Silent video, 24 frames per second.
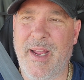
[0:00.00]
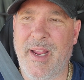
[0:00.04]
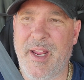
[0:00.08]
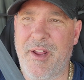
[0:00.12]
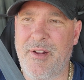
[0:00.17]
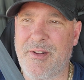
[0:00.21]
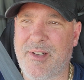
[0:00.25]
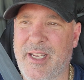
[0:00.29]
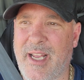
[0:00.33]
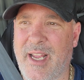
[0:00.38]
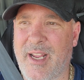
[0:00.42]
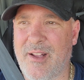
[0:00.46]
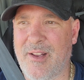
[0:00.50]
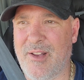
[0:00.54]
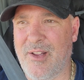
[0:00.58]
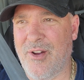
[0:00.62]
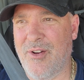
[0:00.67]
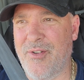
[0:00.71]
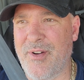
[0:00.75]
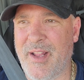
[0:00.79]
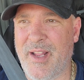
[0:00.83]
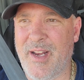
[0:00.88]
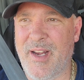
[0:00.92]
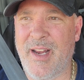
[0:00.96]
you take a
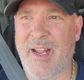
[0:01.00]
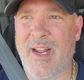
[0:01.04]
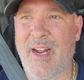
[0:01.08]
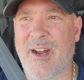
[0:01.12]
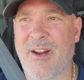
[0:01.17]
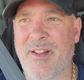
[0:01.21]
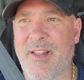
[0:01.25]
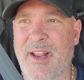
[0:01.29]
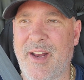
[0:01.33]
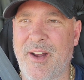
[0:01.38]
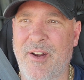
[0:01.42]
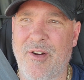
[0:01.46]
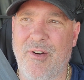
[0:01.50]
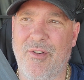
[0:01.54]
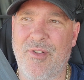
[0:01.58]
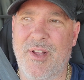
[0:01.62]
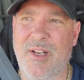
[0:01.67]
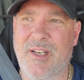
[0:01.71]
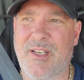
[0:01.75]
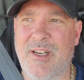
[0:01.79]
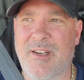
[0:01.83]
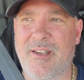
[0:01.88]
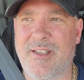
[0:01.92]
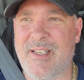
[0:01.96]
load in there, they know
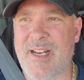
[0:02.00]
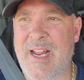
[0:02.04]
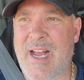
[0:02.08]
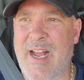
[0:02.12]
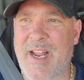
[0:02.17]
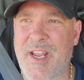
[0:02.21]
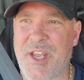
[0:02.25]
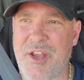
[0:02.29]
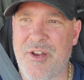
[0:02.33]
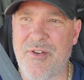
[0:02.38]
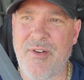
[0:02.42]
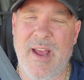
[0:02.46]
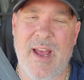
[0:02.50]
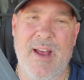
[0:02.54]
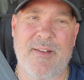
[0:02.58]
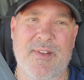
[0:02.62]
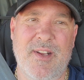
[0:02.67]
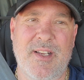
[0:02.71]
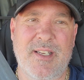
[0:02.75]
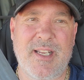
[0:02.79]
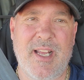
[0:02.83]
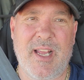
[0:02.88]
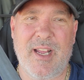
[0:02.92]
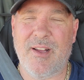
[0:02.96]
that there's not, you have
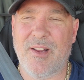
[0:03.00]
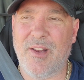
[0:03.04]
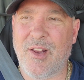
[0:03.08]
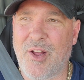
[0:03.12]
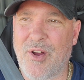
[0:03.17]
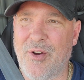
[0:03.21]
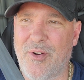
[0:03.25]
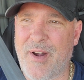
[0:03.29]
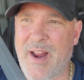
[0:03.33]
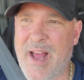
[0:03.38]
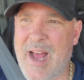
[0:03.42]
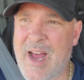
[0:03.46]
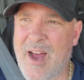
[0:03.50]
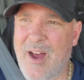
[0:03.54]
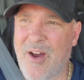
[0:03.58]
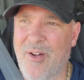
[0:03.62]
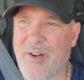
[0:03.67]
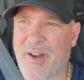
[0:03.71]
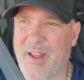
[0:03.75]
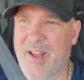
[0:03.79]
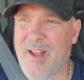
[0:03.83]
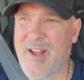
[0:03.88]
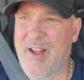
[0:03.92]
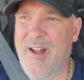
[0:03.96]
to take a load out.